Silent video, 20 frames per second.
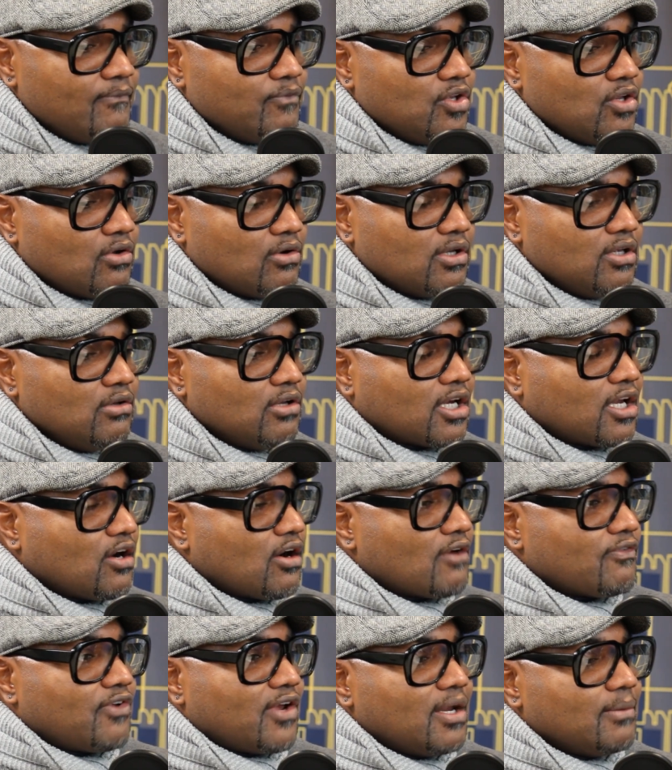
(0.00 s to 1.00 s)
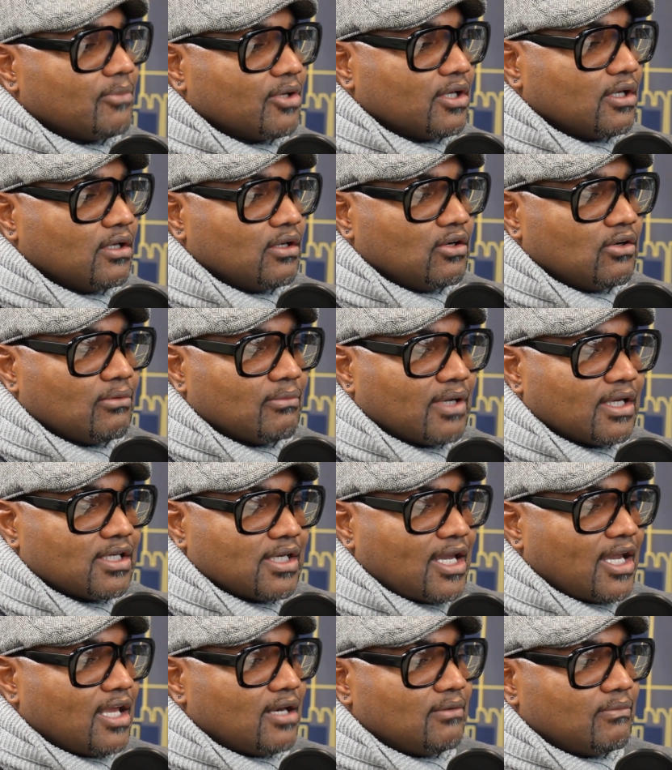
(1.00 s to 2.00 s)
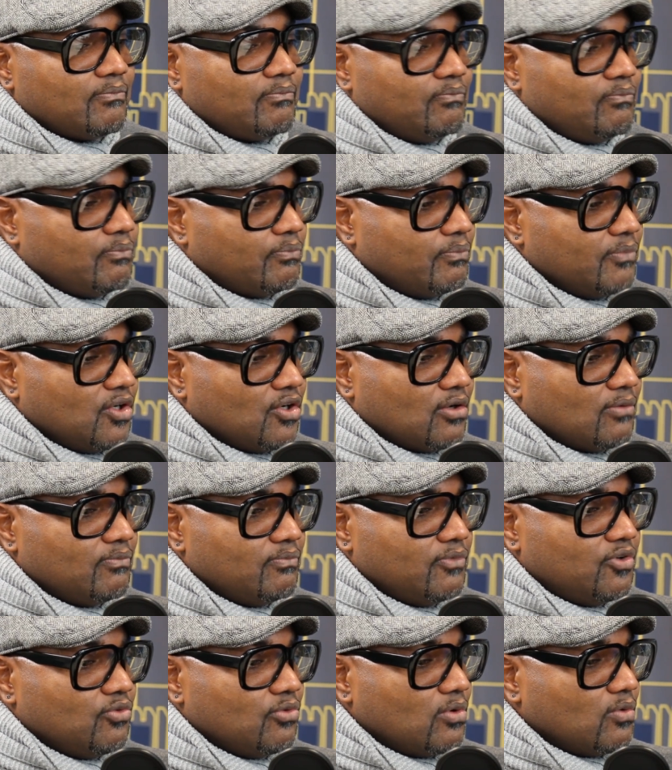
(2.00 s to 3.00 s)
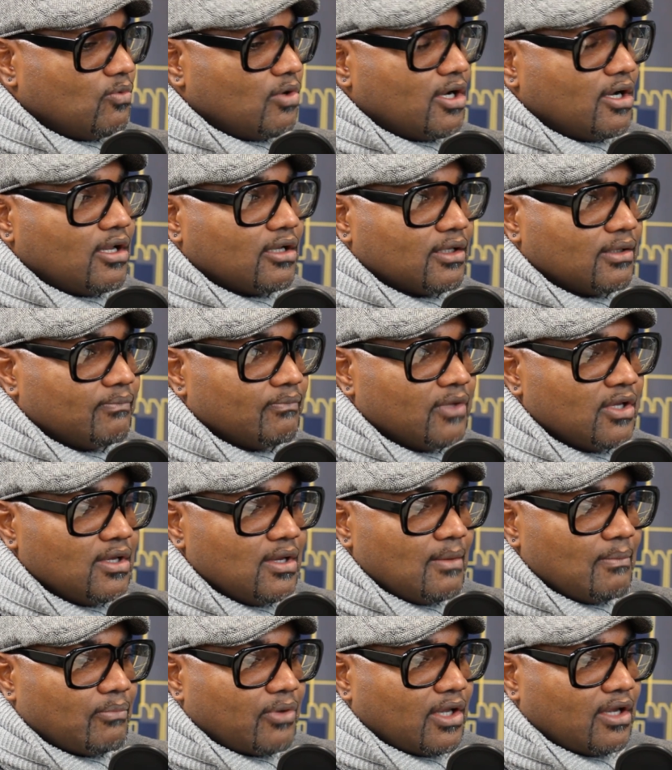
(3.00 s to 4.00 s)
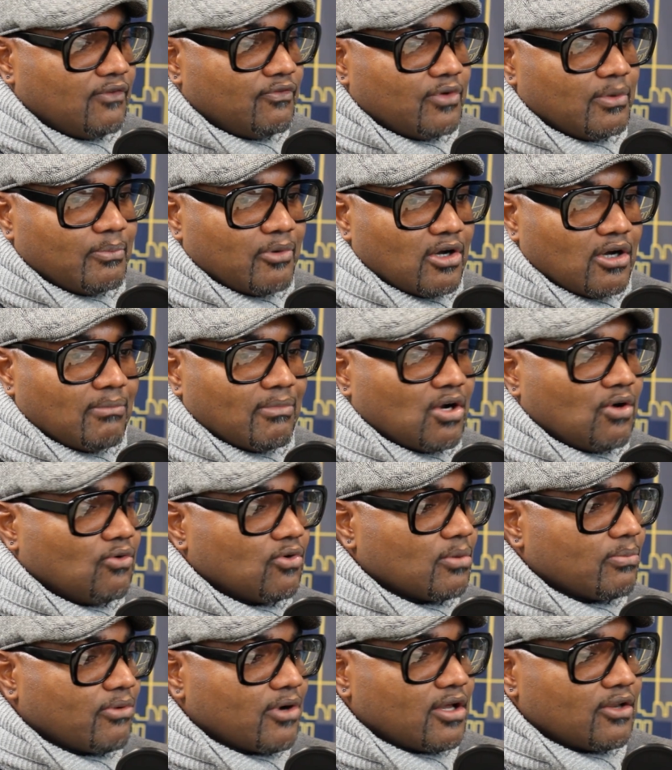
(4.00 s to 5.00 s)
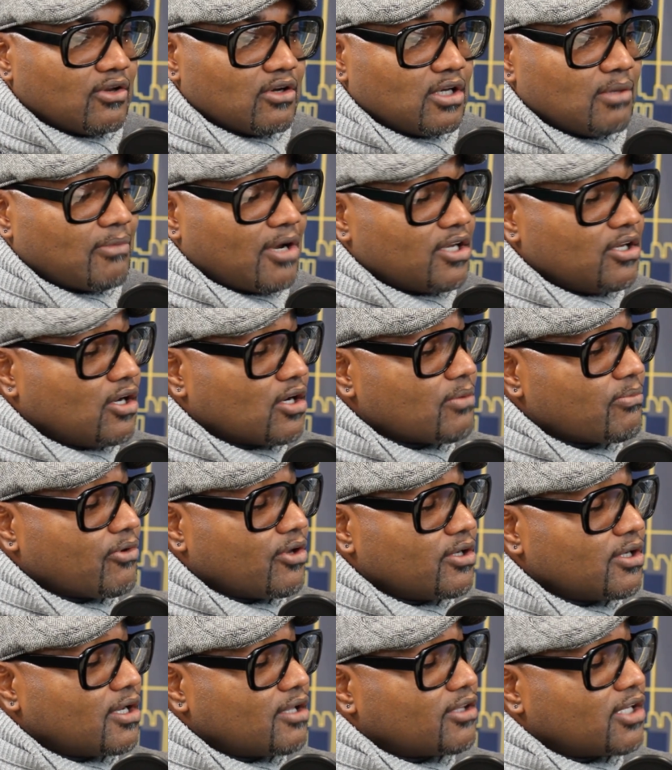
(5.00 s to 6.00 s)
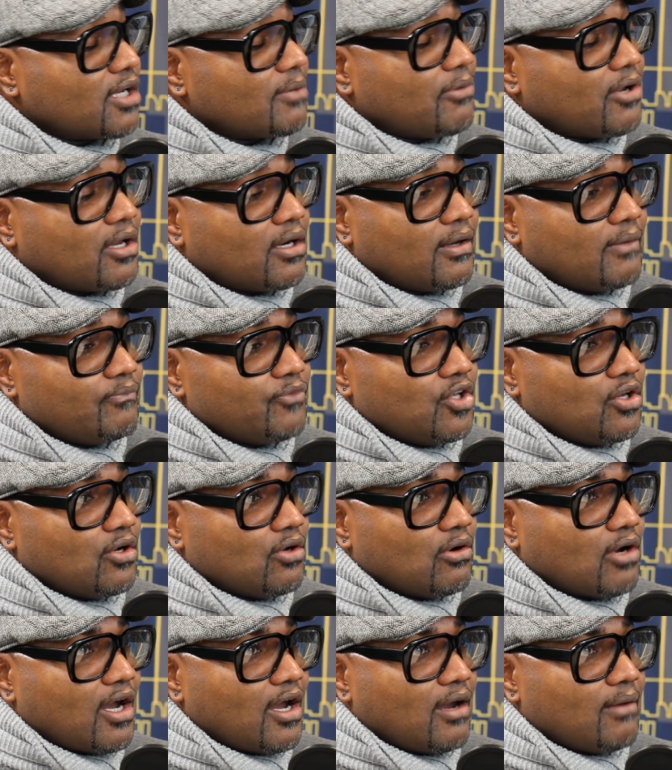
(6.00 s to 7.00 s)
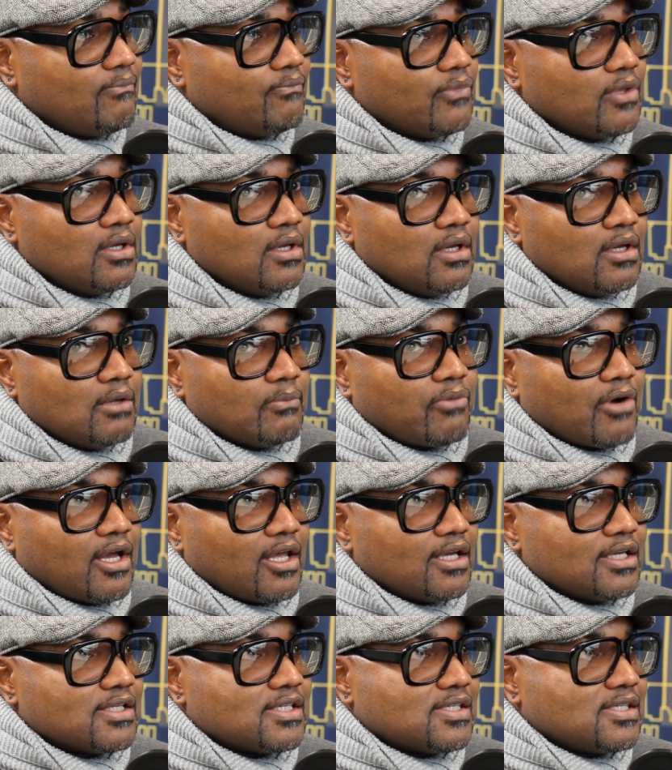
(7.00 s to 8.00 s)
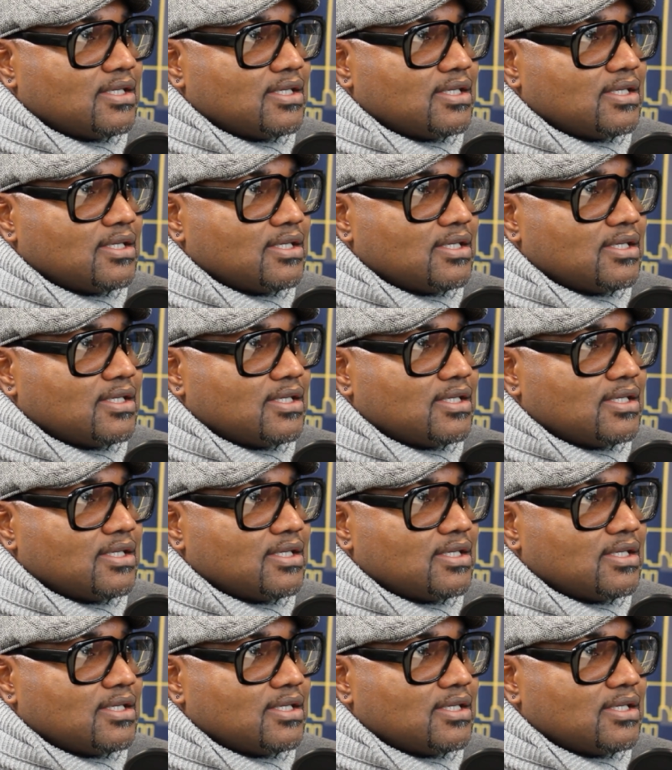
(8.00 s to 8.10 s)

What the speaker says: you look at our family. My dad, doing well and playing football. My older brother and then my younger brother. You got to think about it. I'm probably